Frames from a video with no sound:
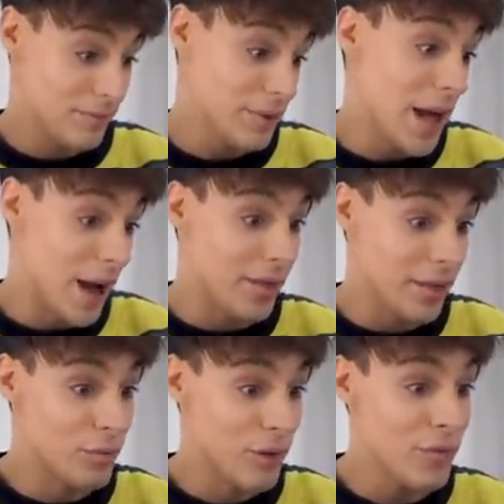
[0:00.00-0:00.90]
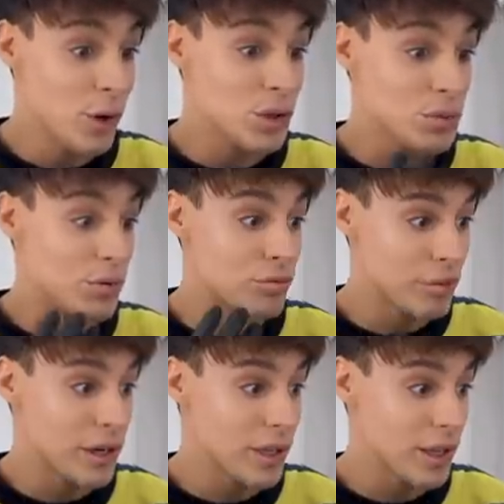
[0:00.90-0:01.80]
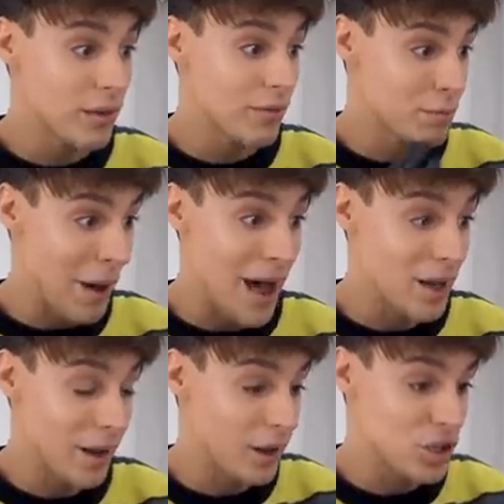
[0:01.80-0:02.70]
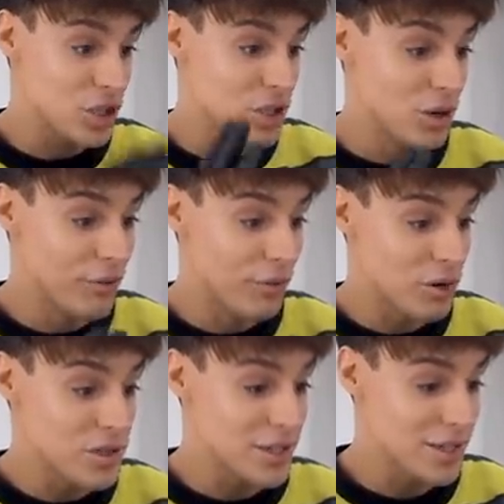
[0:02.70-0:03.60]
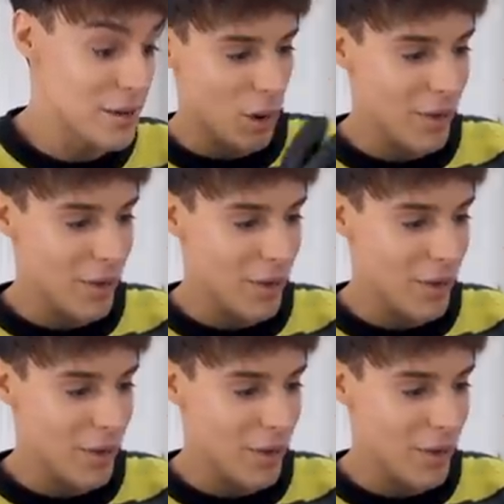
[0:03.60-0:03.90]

yeah, the reviews were really bad, like just universally.